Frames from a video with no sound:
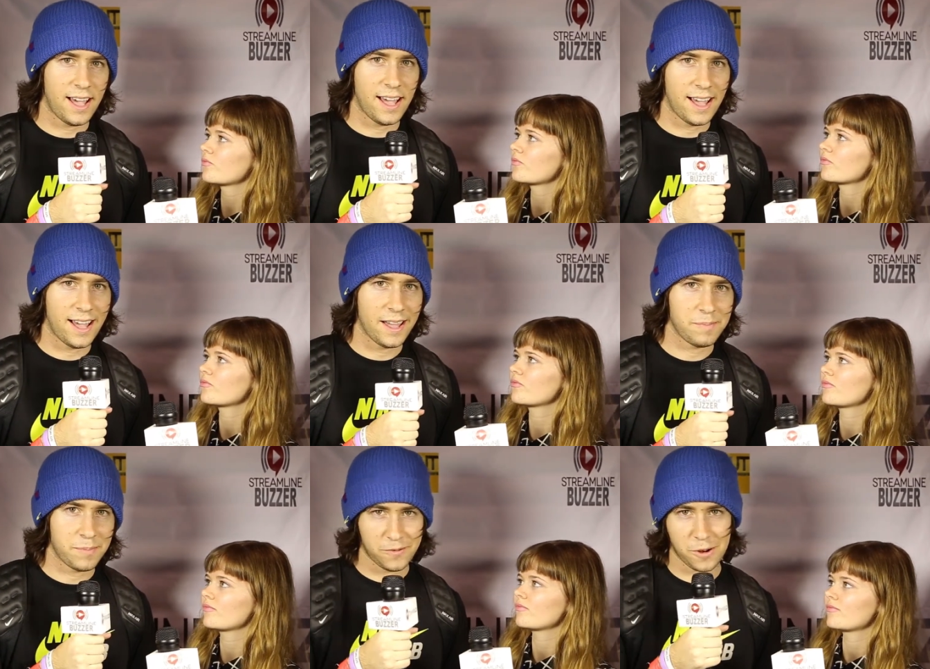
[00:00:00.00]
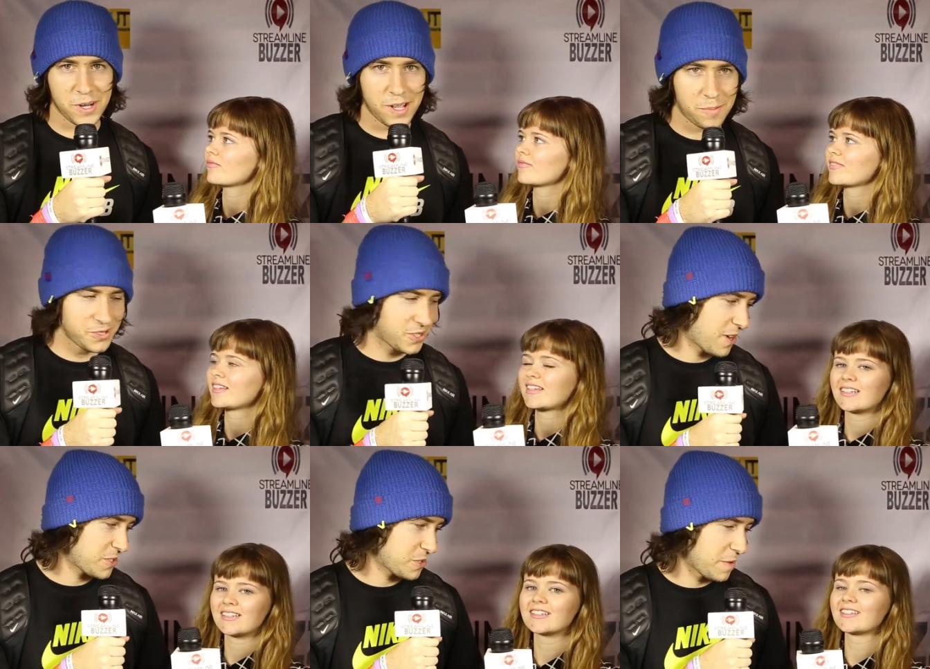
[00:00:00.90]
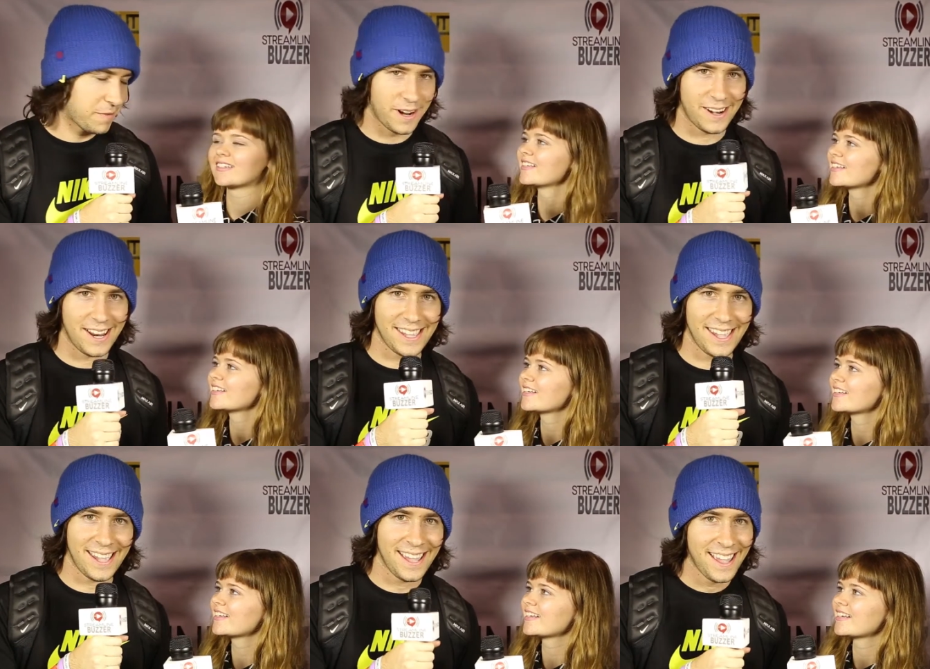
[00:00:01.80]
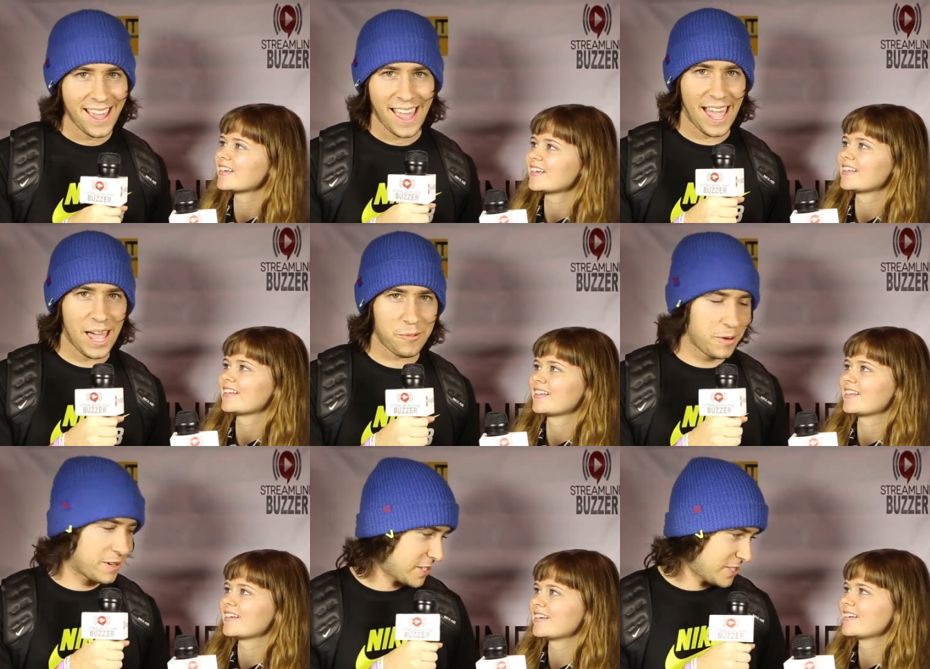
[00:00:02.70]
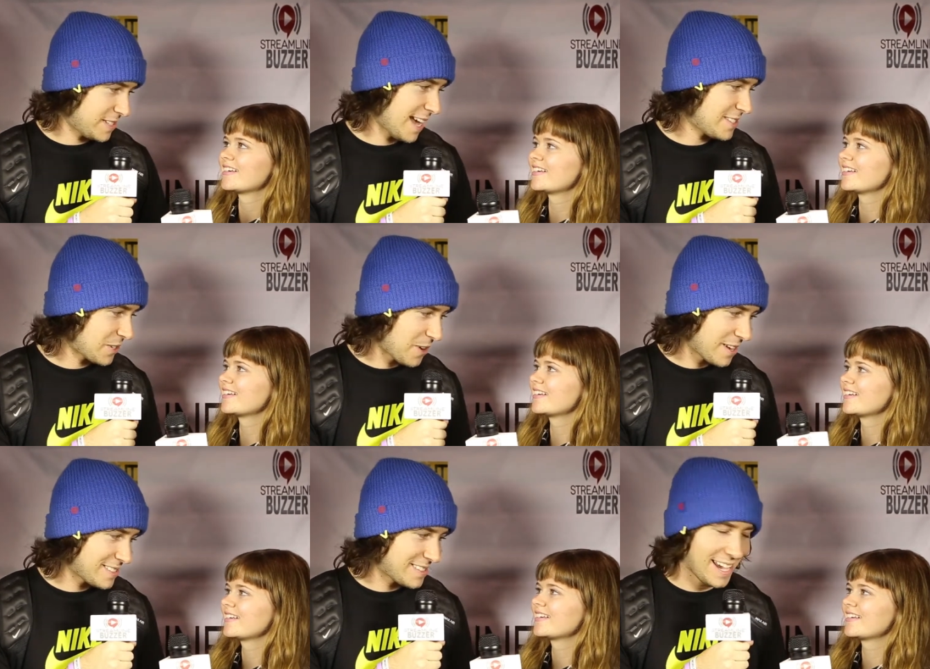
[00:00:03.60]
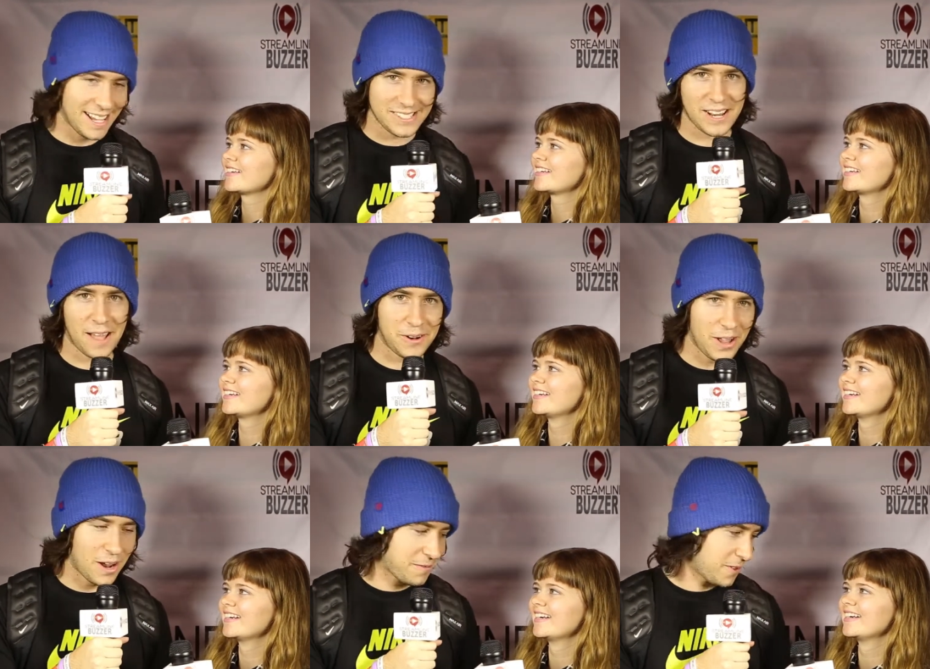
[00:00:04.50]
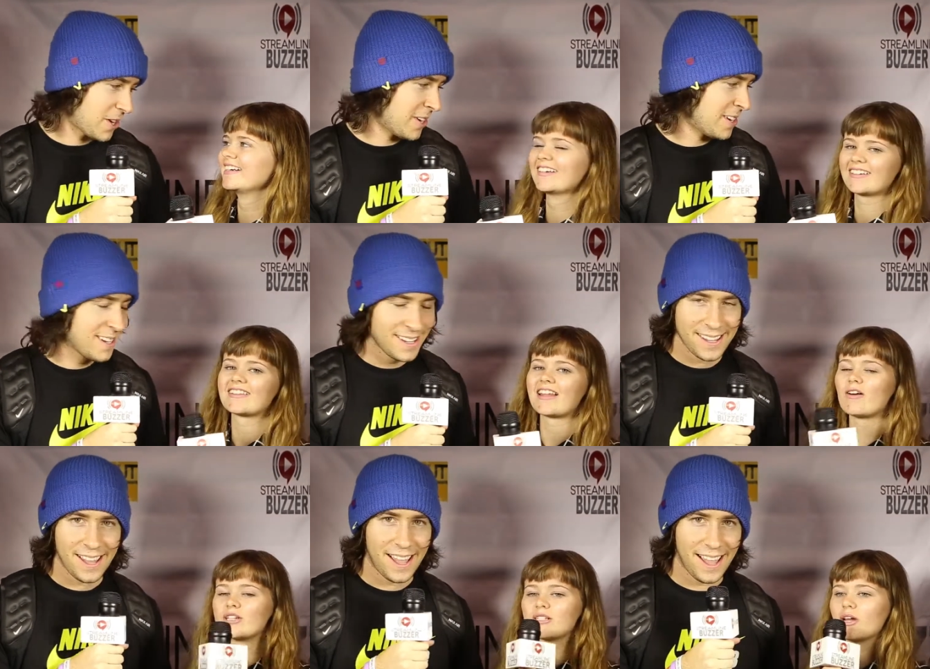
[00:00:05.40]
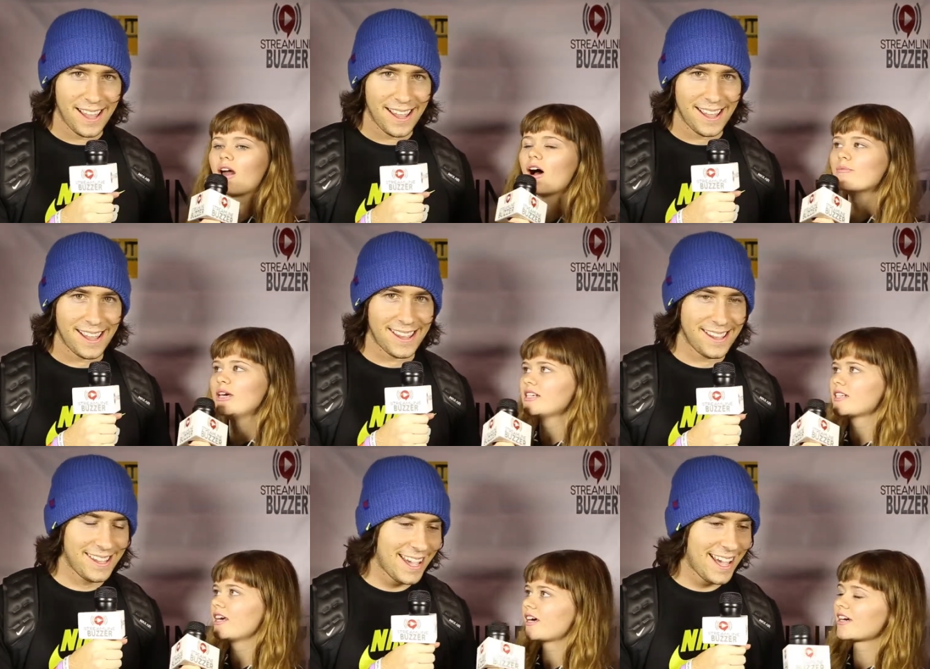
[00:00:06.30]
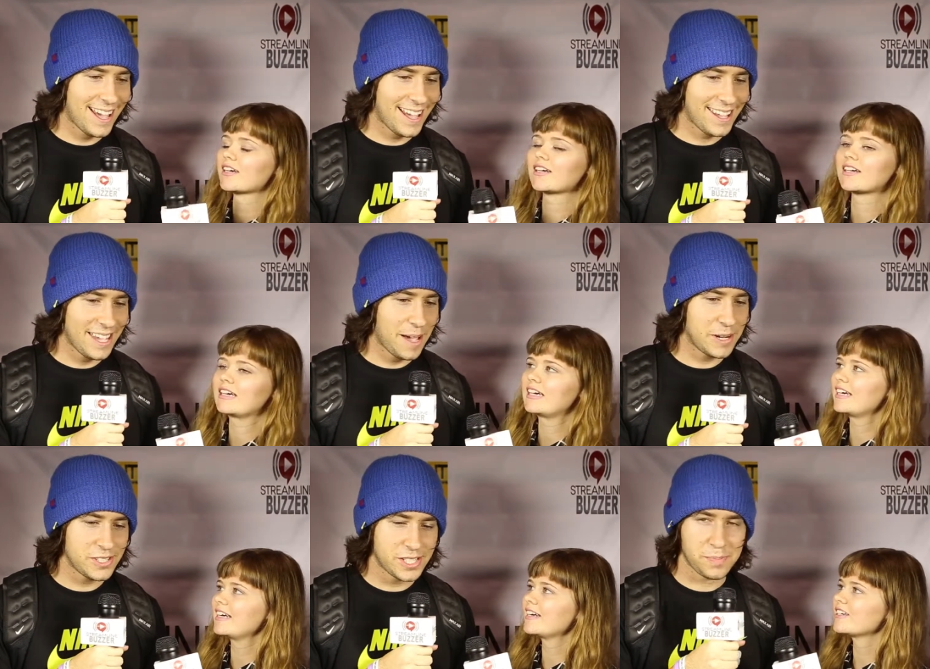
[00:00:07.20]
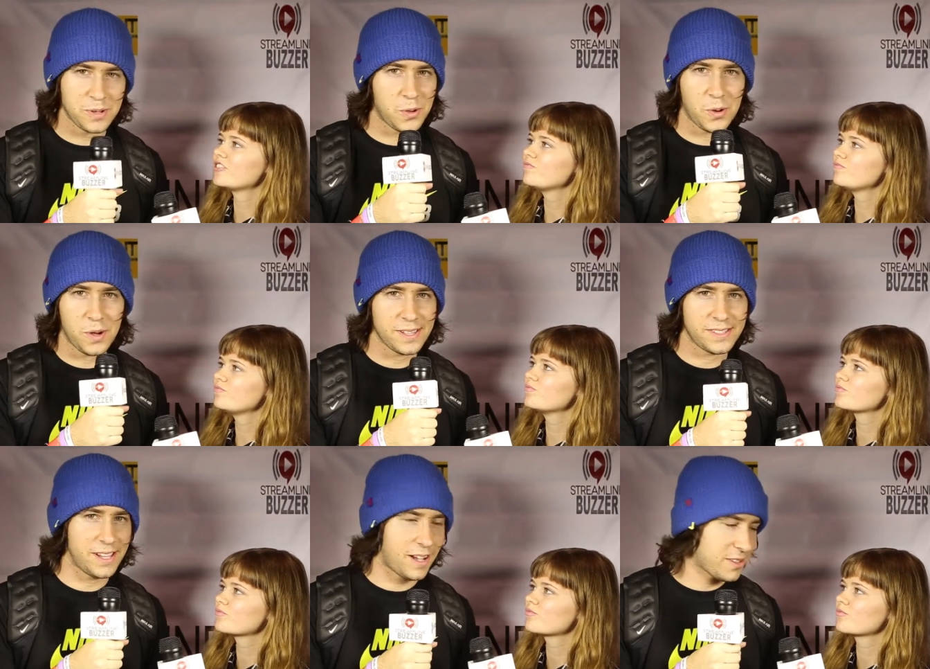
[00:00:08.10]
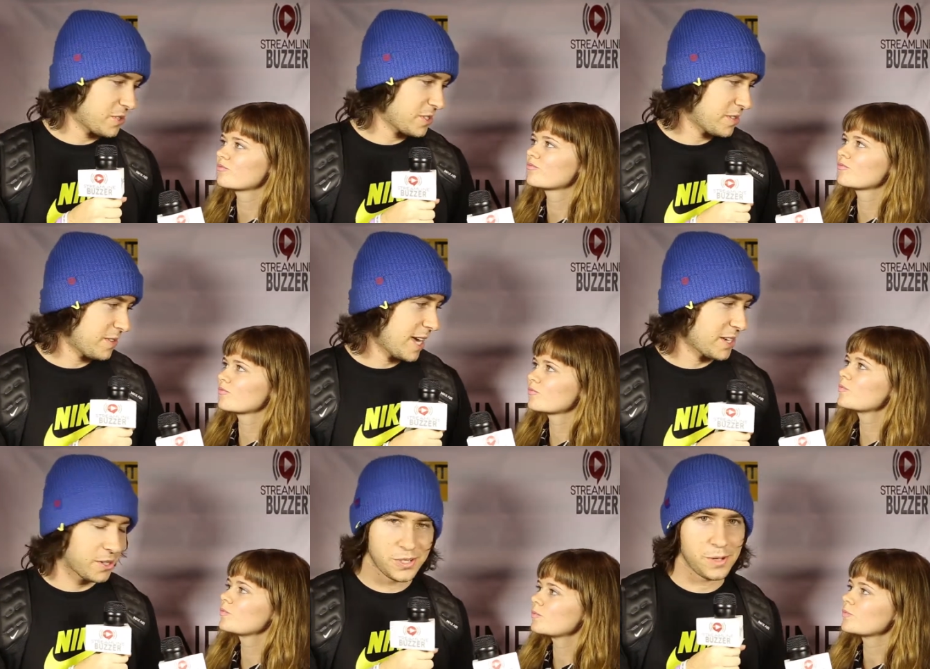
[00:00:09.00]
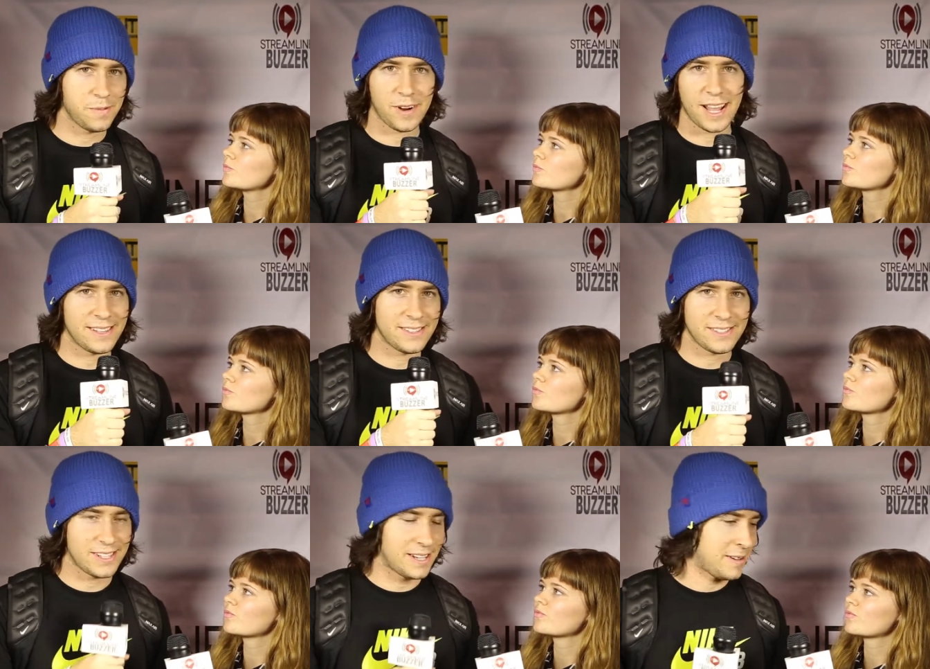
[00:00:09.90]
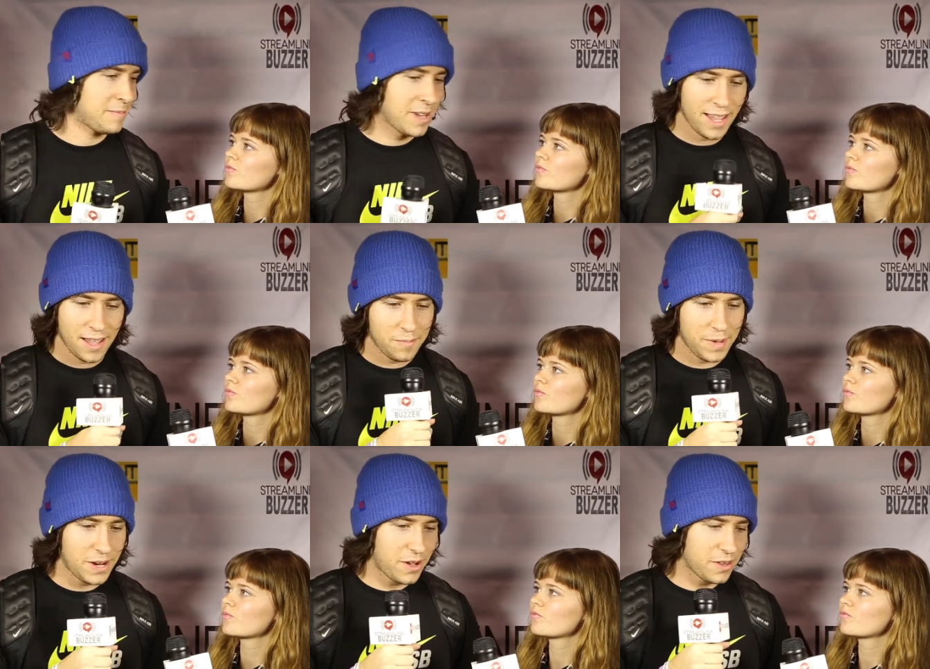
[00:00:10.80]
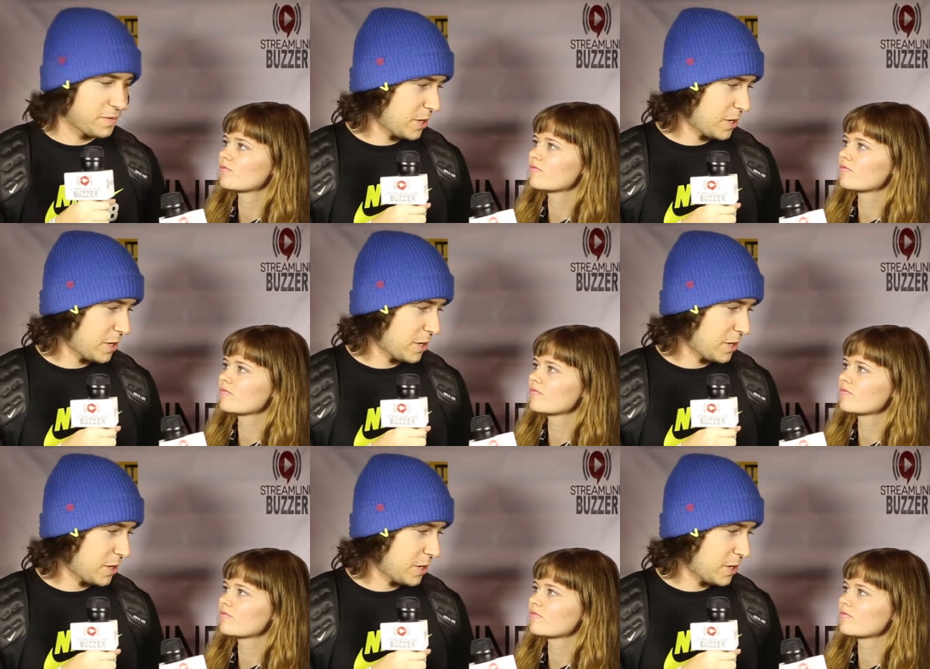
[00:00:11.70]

Speaker 1: Uh, performed a couple songs with my friend Nikki, and we were just dancing around the stage and having a lot of fun.
Speaker 2: That must have been amazing. Yeah,
Speaker 1: yeah. But it's just been cool to see all sorts of like YouTube friends and meet all the